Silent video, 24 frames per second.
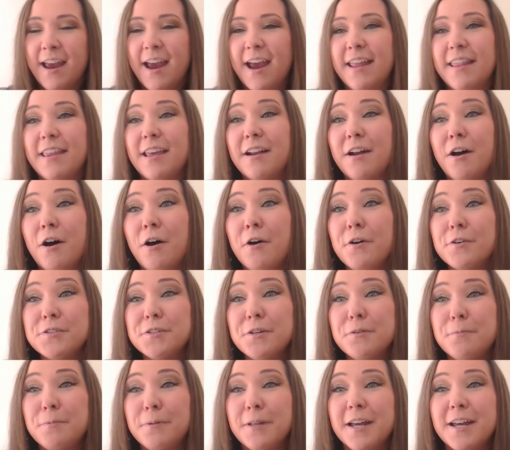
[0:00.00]
And then it
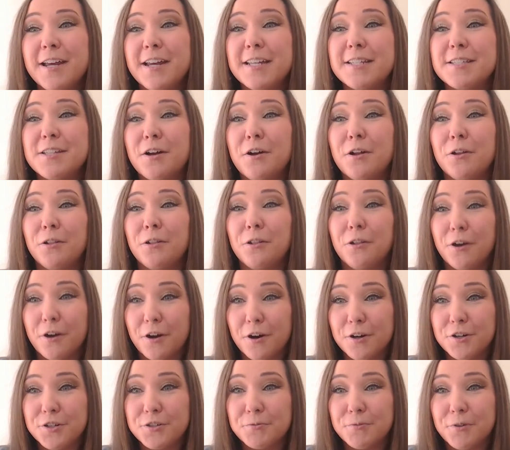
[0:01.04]
also plays a
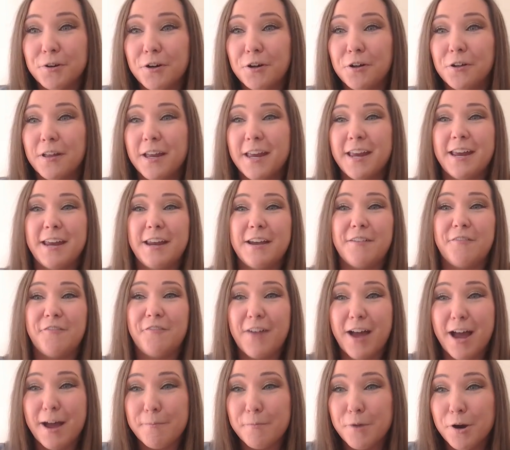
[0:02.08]
large role in
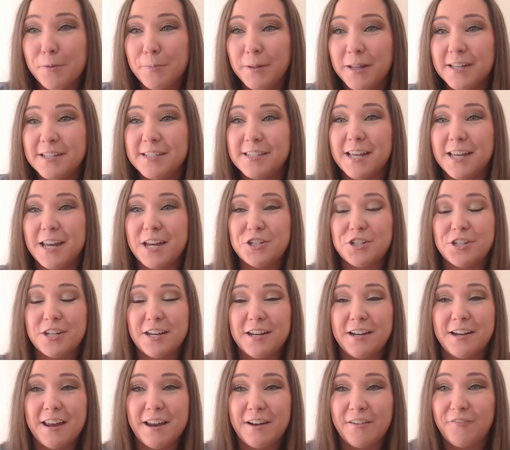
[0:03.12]
fat
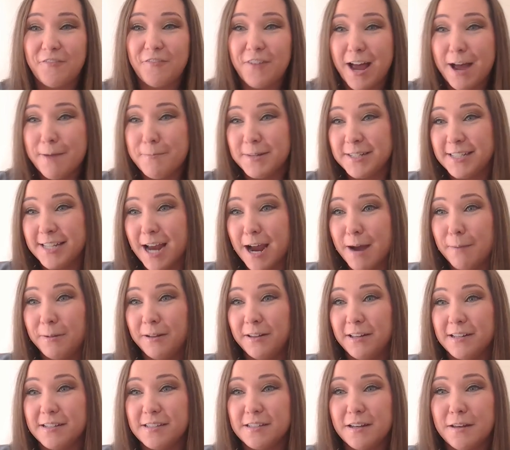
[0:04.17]
mobilization and fat
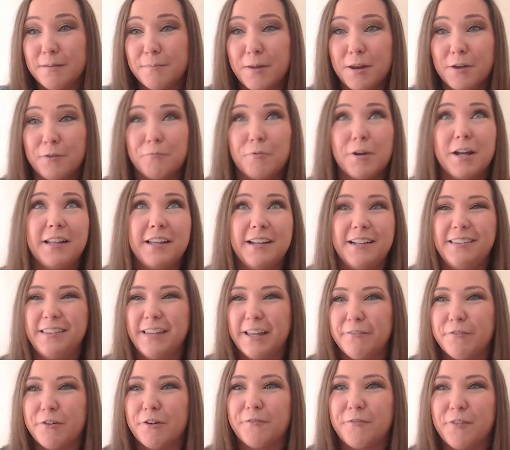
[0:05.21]
metabolism and really
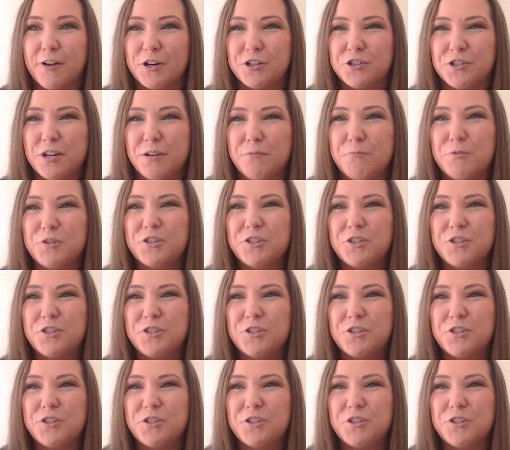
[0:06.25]
liver function,